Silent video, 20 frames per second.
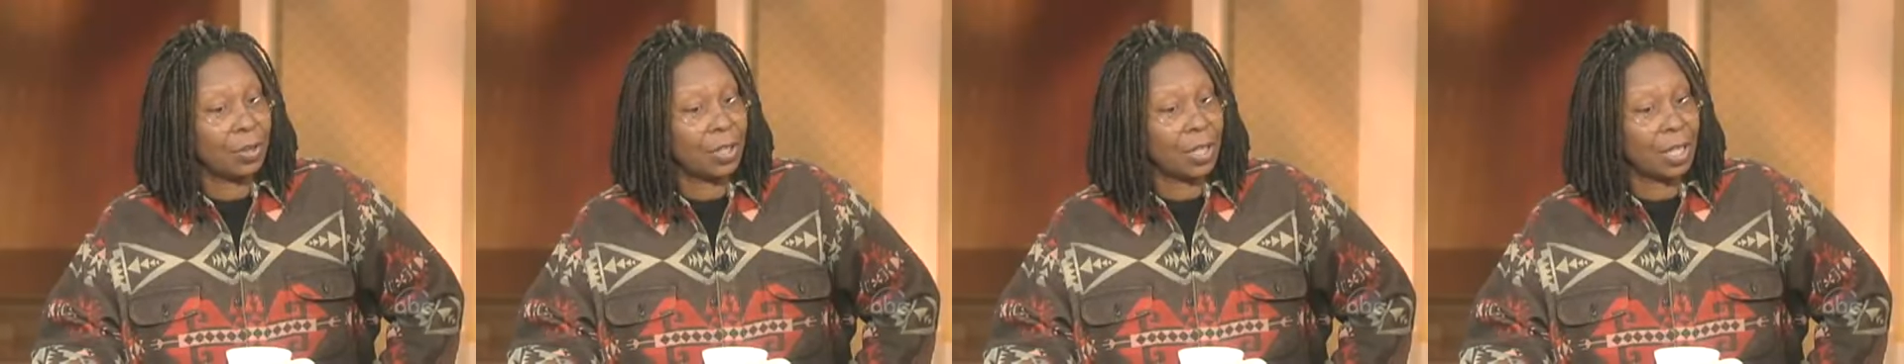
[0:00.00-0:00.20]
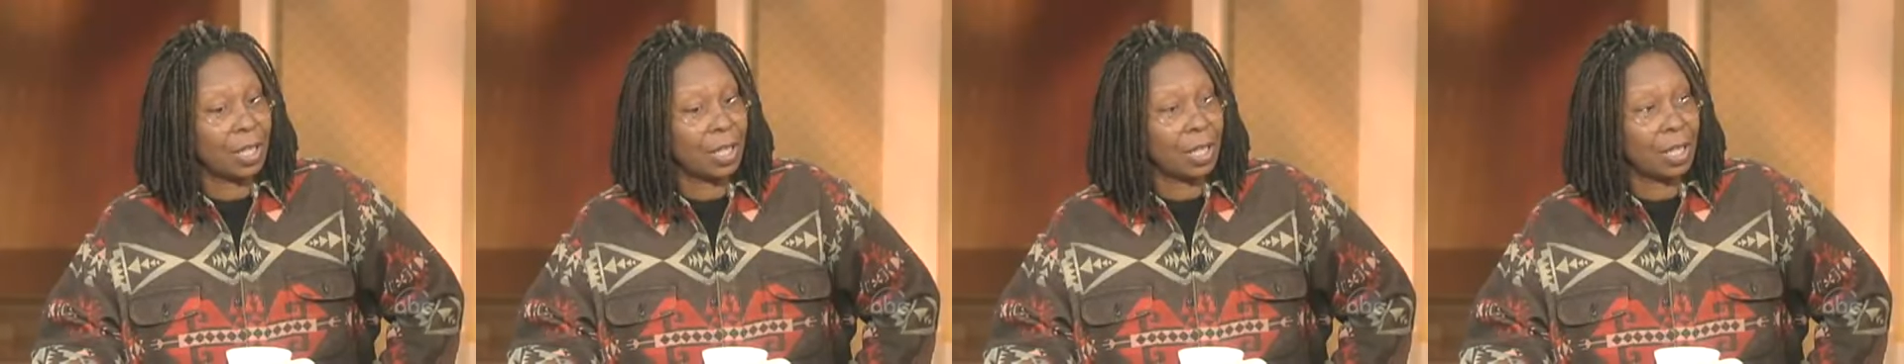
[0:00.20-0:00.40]

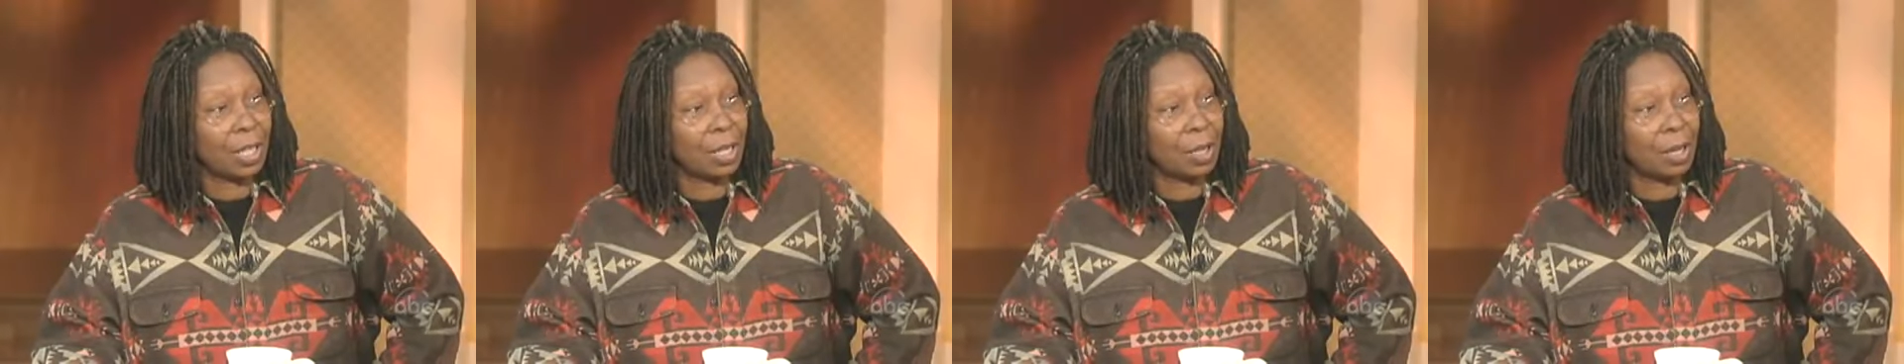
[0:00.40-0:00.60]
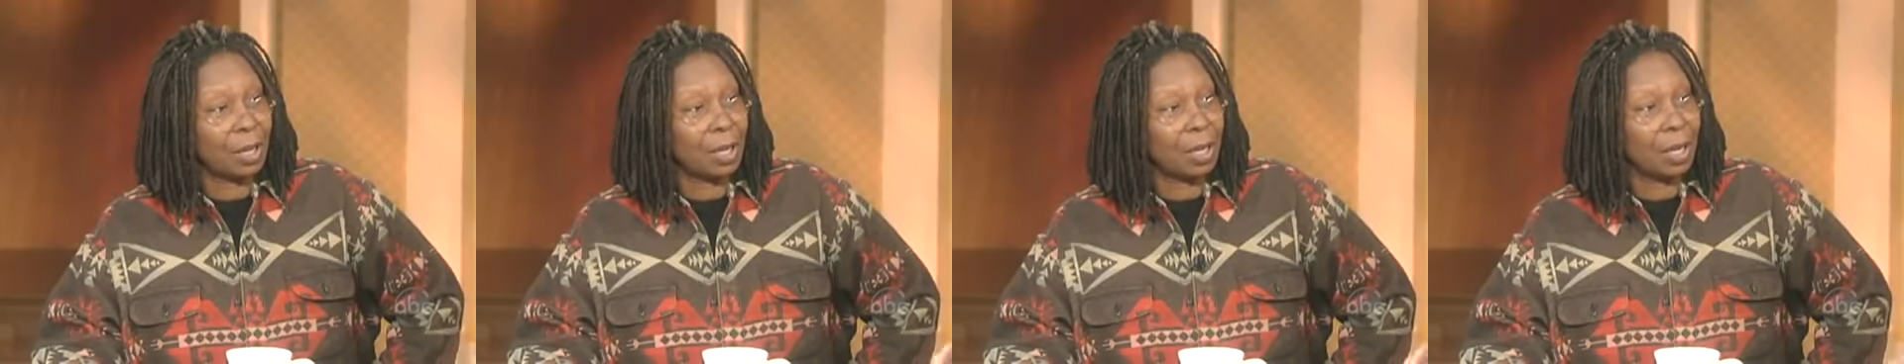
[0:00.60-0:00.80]

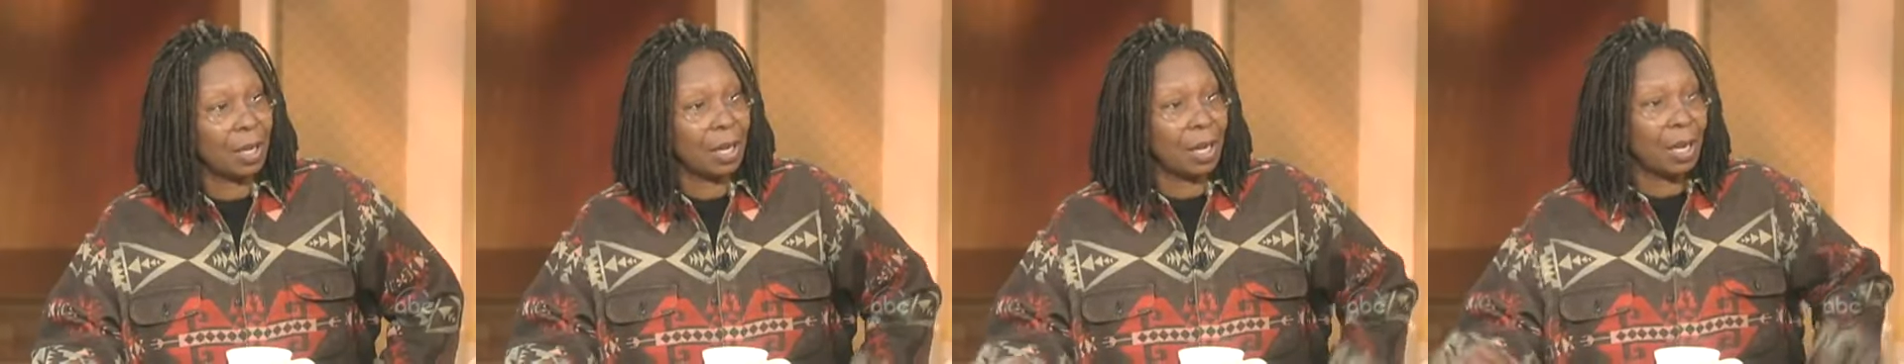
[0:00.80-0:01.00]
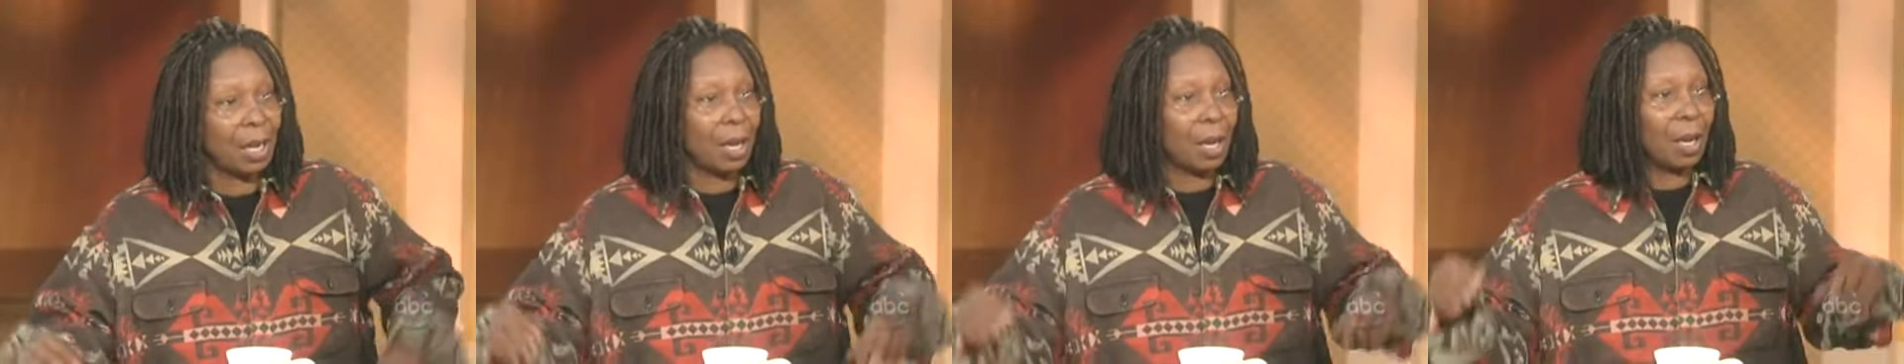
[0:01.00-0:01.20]
The
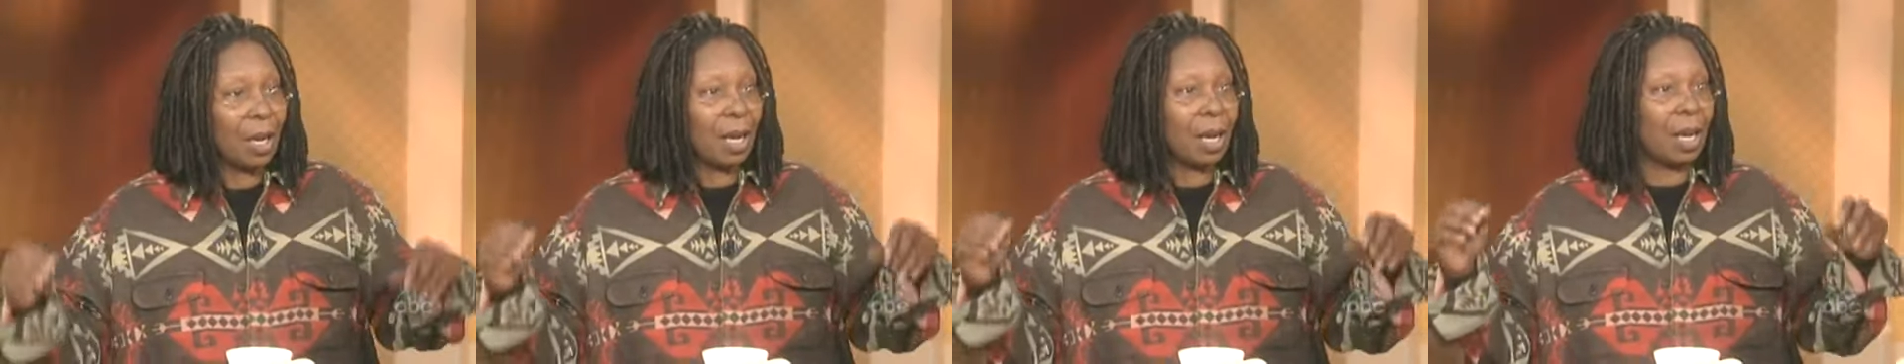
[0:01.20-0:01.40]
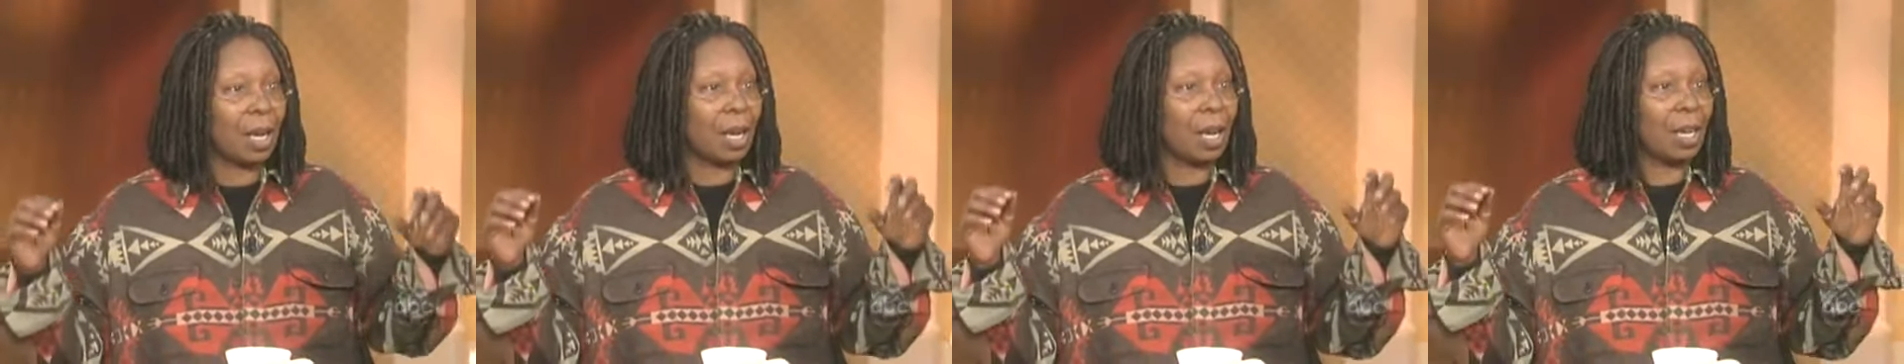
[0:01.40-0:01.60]

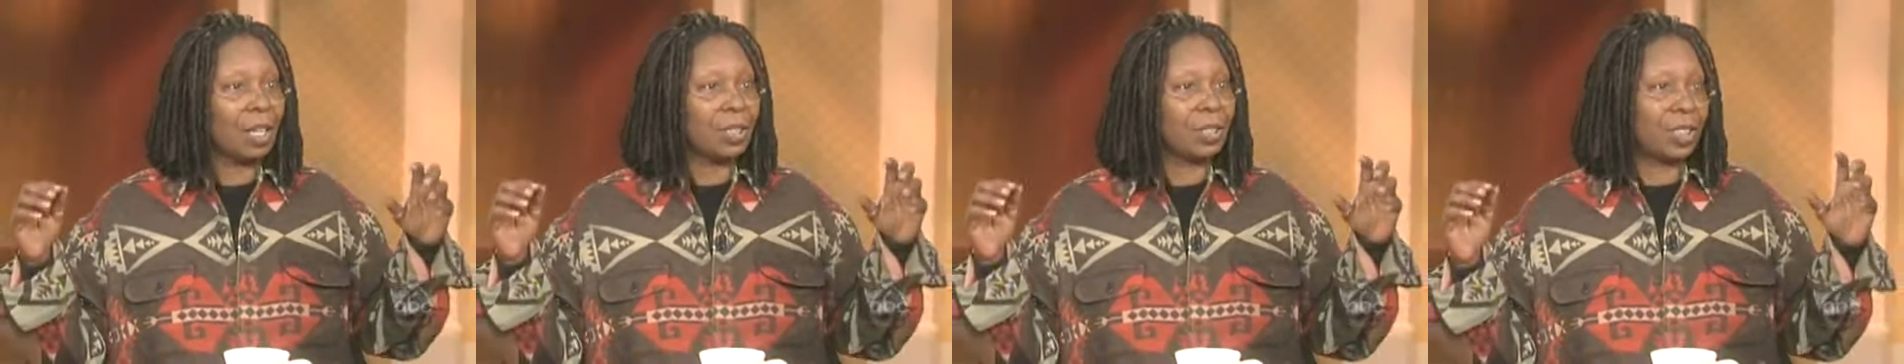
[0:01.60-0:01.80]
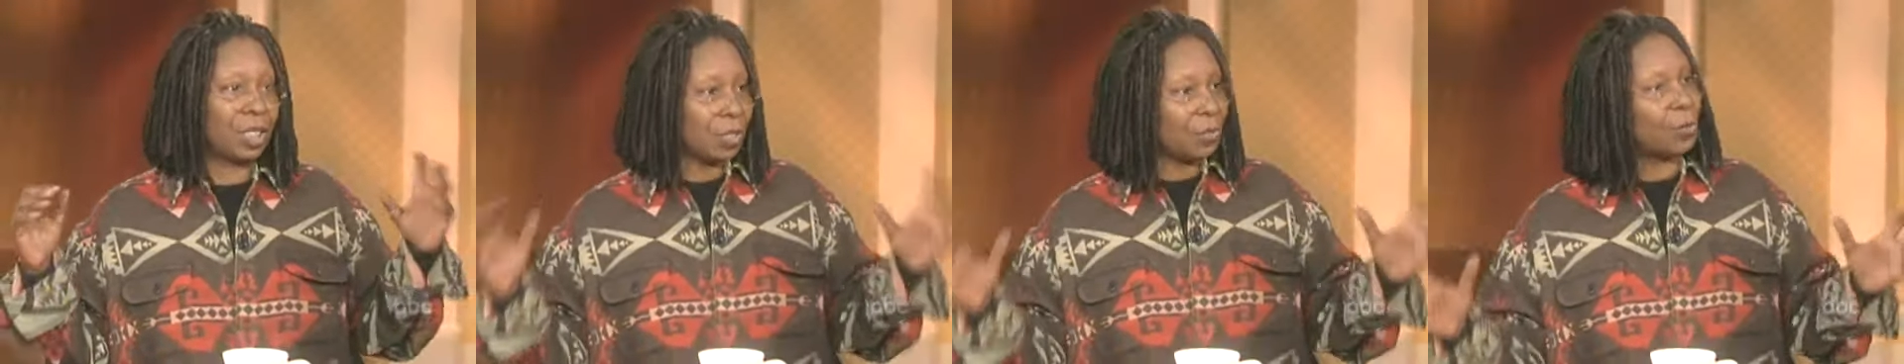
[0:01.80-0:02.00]

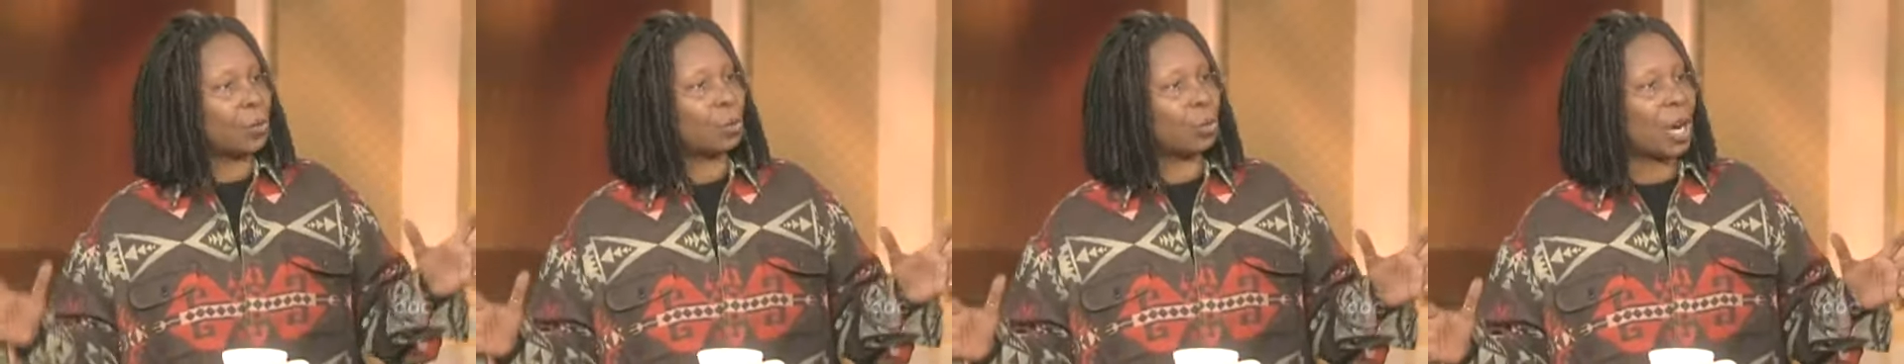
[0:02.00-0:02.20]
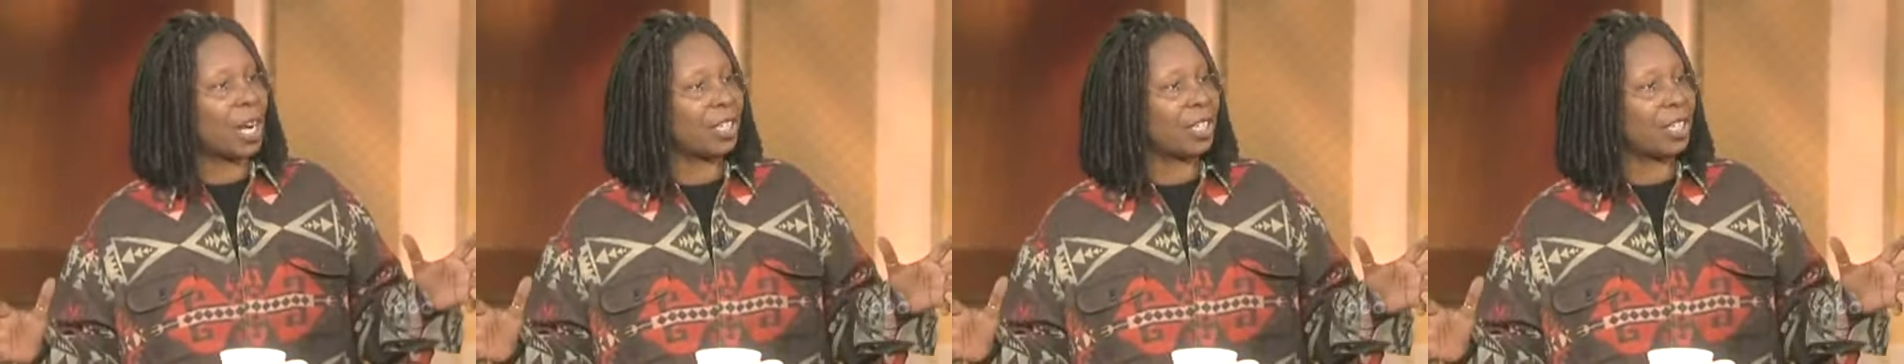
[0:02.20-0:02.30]
civil